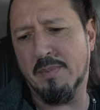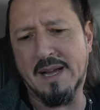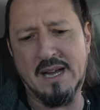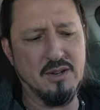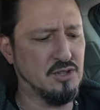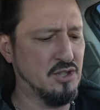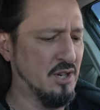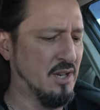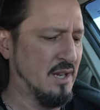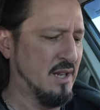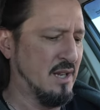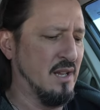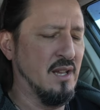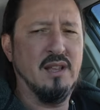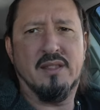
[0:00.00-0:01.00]
pouch.
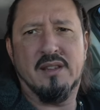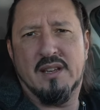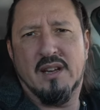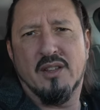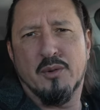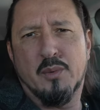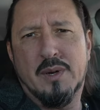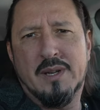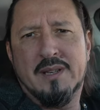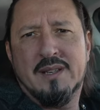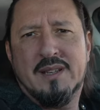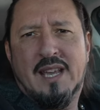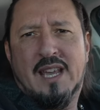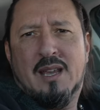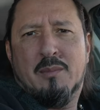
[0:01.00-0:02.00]
The other one
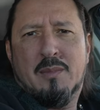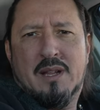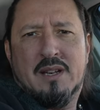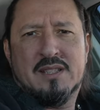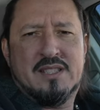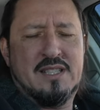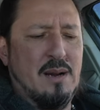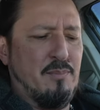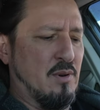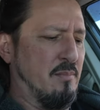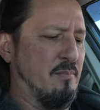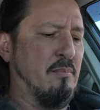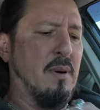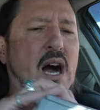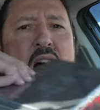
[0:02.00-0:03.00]
came in a
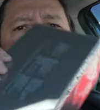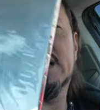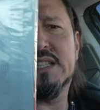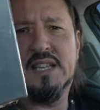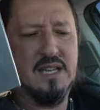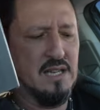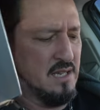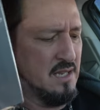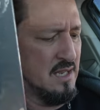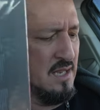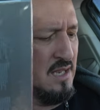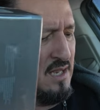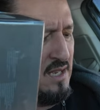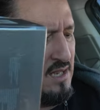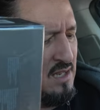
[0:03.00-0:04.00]
separate box
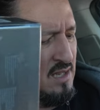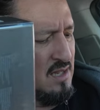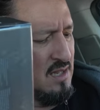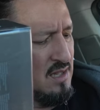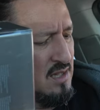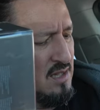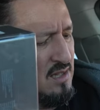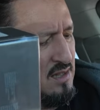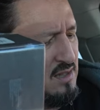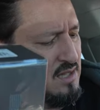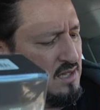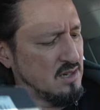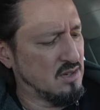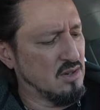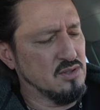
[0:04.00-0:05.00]

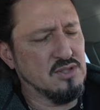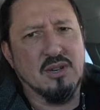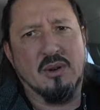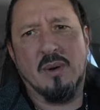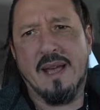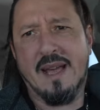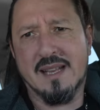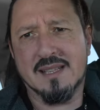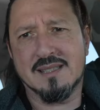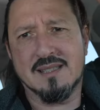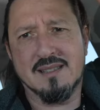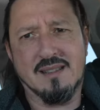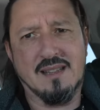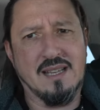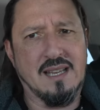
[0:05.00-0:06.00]
that also
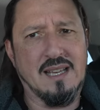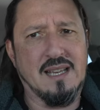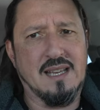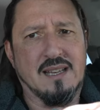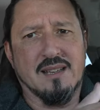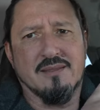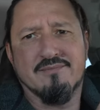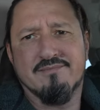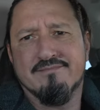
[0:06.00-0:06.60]
has the ink.